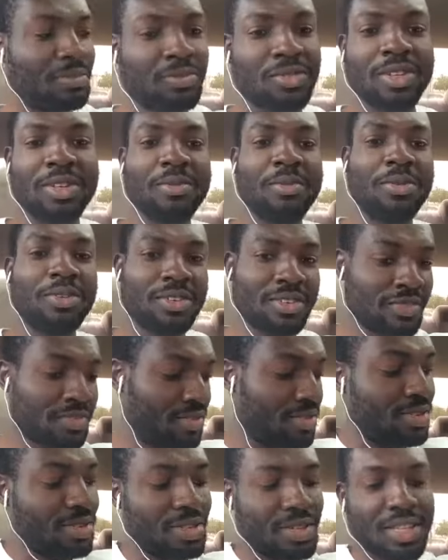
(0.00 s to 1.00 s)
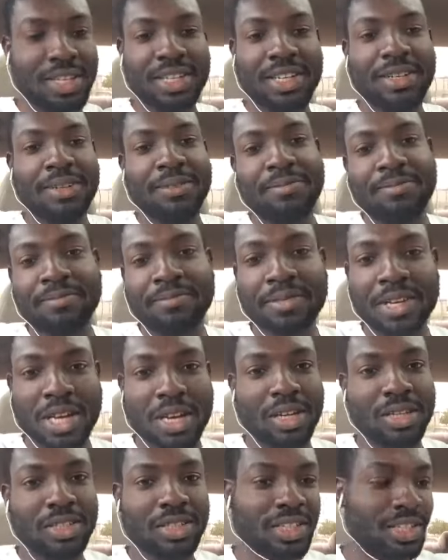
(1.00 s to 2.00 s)
some more for my
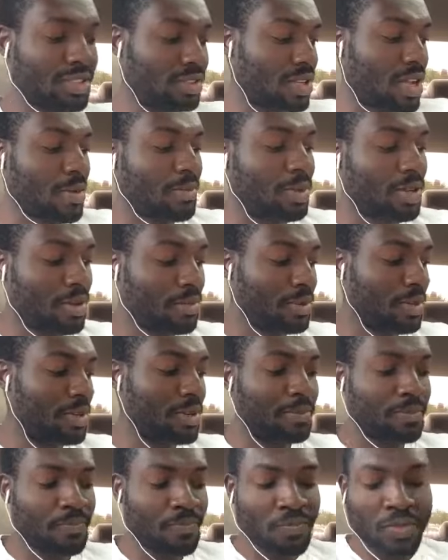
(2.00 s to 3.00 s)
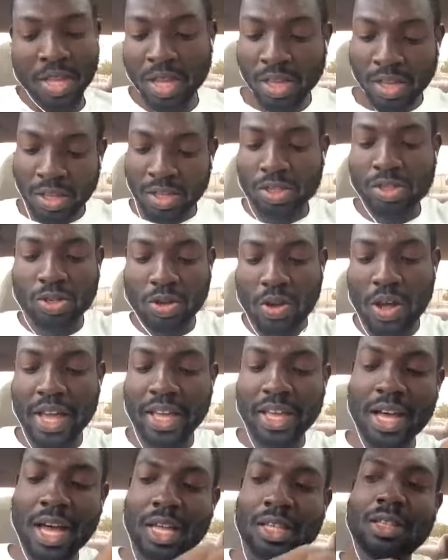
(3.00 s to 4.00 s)
other exam coming up. So
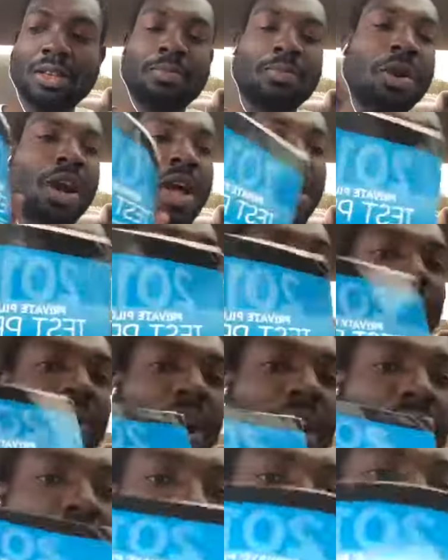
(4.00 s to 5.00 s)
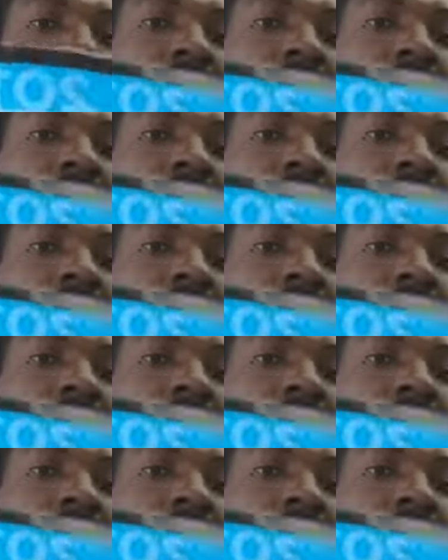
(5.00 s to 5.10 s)
I got the private pilot